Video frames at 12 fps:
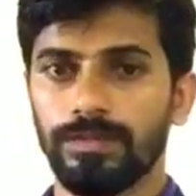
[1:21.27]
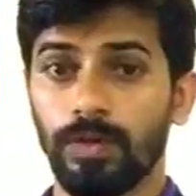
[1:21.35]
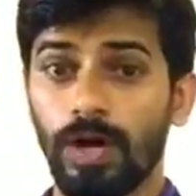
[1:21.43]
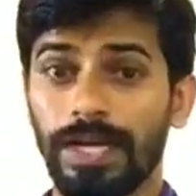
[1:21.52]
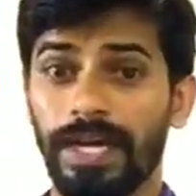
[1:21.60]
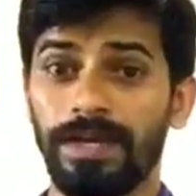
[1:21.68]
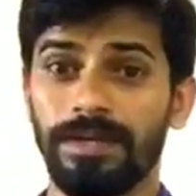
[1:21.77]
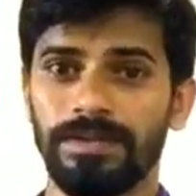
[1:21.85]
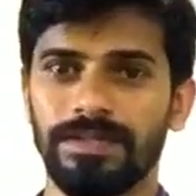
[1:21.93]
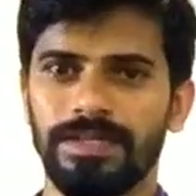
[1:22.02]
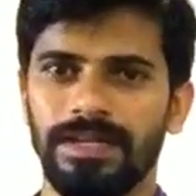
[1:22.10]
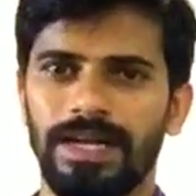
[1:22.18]
Okay,
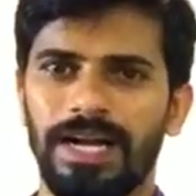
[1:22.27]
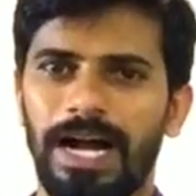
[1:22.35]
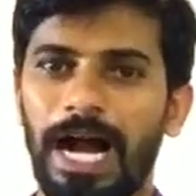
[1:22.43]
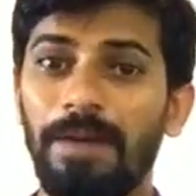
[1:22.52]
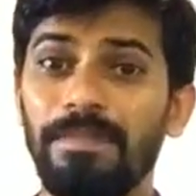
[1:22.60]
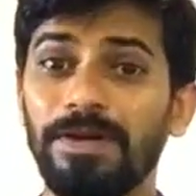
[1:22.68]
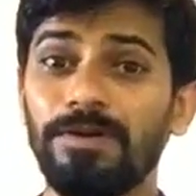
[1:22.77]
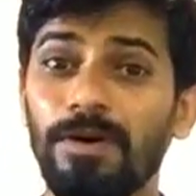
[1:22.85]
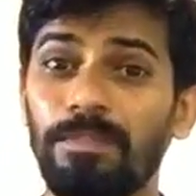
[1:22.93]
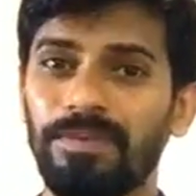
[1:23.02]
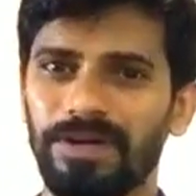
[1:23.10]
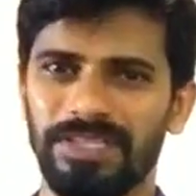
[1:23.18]
Amigo
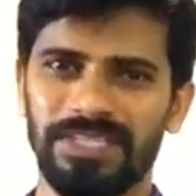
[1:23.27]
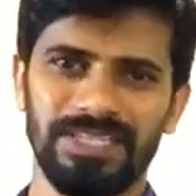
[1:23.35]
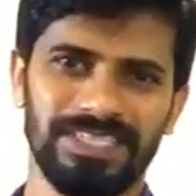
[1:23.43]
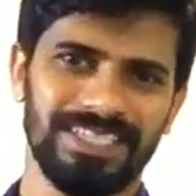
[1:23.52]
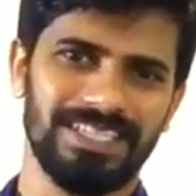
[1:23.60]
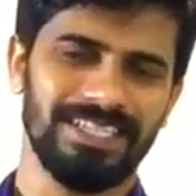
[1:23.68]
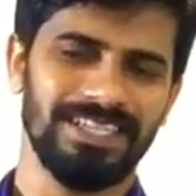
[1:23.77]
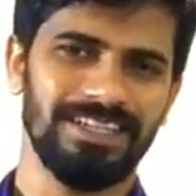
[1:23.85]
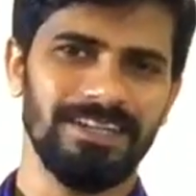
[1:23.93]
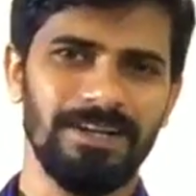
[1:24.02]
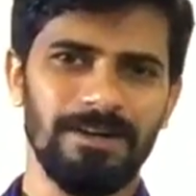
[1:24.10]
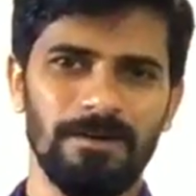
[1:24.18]
Brothers.
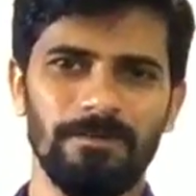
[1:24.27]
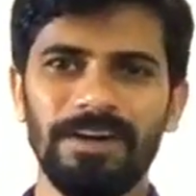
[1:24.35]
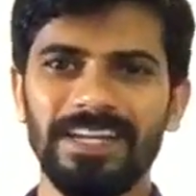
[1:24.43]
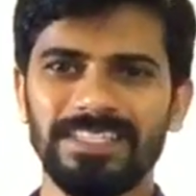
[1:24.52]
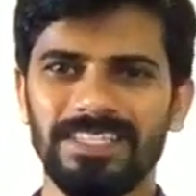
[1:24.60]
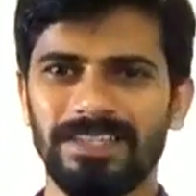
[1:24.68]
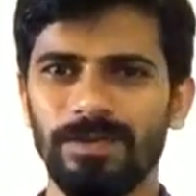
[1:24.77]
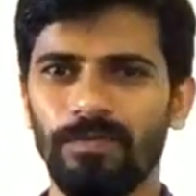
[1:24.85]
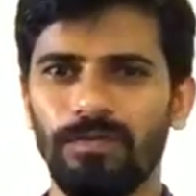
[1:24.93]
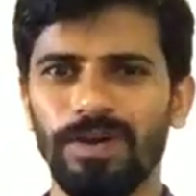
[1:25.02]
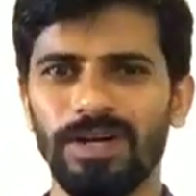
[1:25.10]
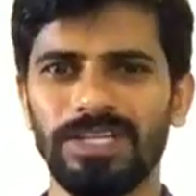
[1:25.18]
What does the
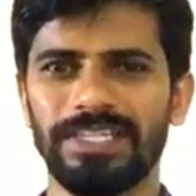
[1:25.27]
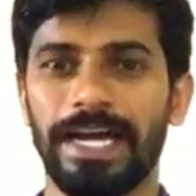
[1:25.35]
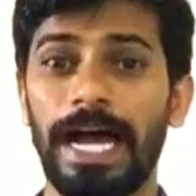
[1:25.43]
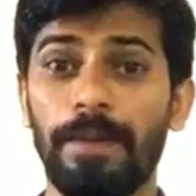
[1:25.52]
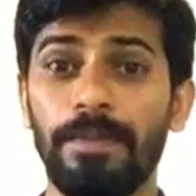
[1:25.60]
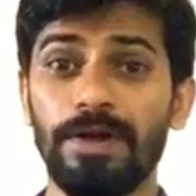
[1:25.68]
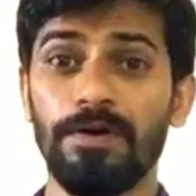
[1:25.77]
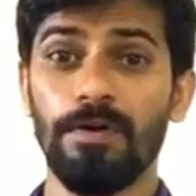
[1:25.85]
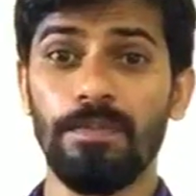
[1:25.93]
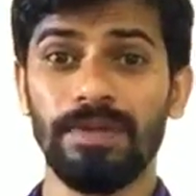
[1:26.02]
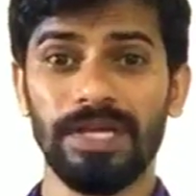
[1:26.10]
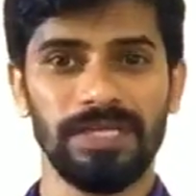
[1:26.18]
word amigo
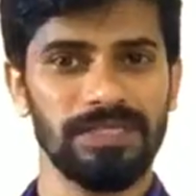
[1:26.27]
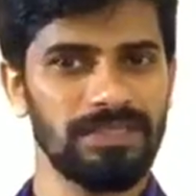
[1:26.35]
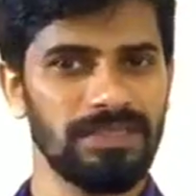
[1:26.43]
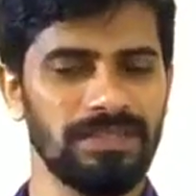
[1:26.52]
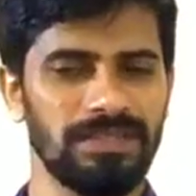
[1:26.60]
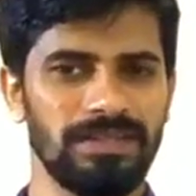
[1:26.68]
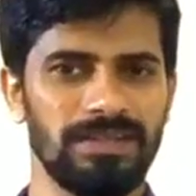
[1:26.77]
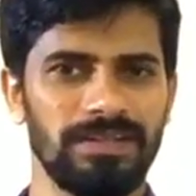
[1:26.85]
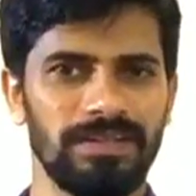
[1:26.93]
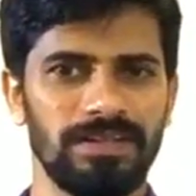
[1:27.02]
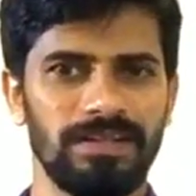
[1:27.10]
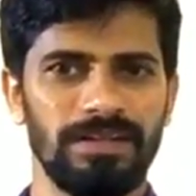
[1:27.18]
mean?
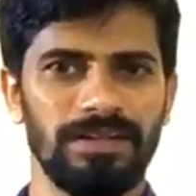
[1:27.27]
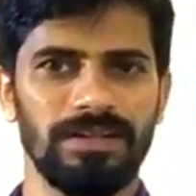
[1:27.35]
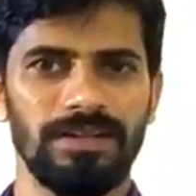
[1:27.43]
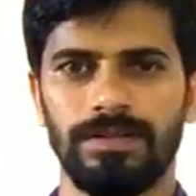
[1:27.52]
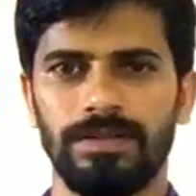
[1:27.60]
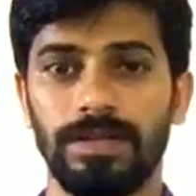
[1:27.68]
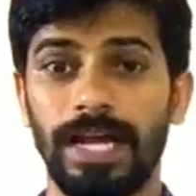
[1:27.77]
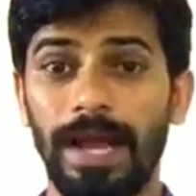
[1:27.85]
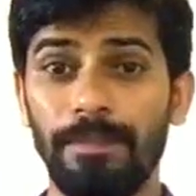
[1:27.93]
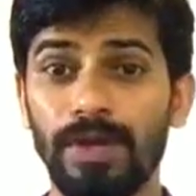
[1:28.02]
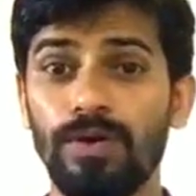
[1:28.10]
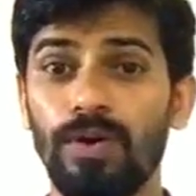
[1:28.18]

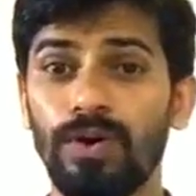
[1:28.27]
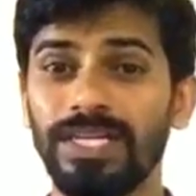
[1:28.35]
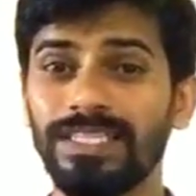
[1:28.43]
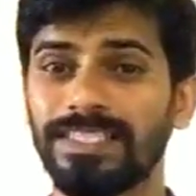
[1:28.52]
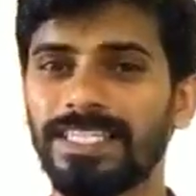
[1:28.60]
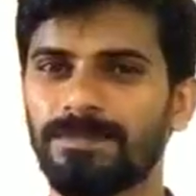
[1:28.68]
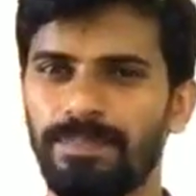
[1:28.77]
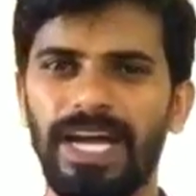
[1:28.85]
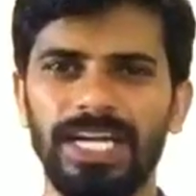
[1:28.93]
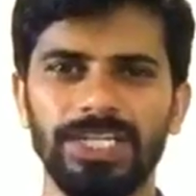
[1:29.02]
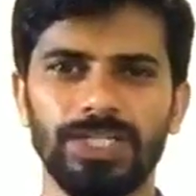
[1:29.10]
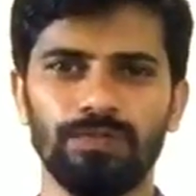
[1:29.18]
Amigo is a
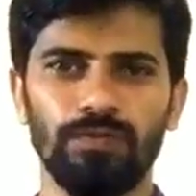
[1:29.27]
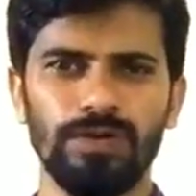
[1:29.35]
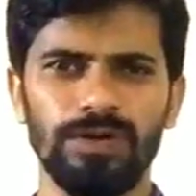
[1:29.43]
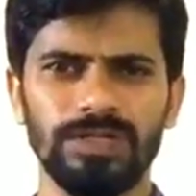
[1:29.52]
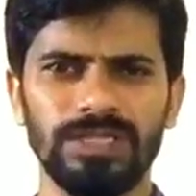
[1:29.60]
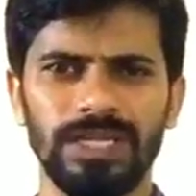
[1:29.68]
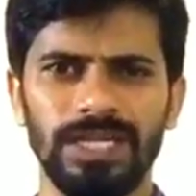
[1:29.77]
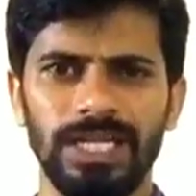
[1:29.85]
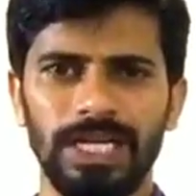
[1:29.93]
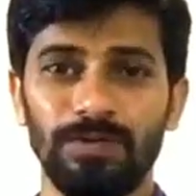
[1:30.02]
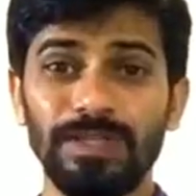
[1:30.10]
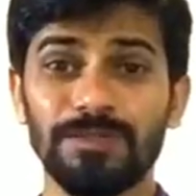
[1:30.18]
Spanish word
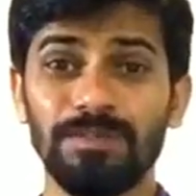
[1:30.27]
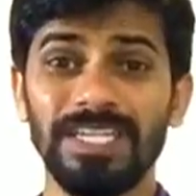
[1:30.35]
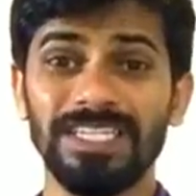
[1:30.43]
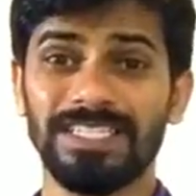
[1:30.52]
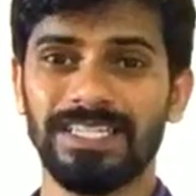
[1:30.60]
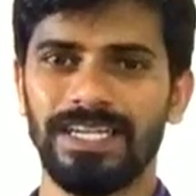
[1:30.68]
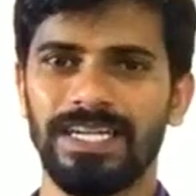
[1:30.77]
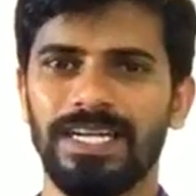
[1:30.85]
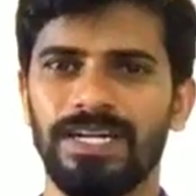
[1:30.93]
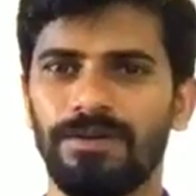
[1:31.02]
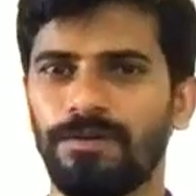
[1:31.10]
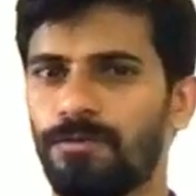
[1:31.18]
which means
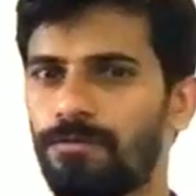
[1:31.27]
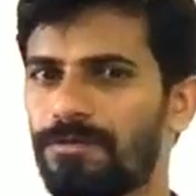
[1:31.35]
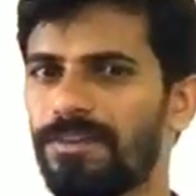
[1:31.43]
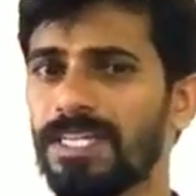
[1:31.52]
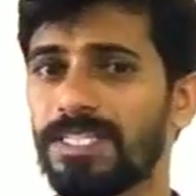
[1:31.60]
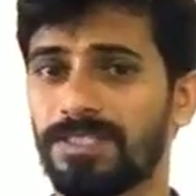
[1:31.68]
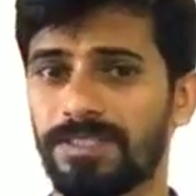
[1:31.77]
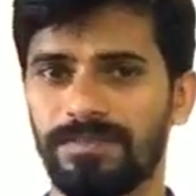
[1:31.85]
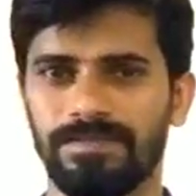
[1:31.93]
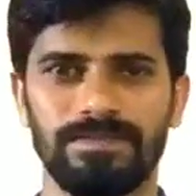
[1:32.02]
friend.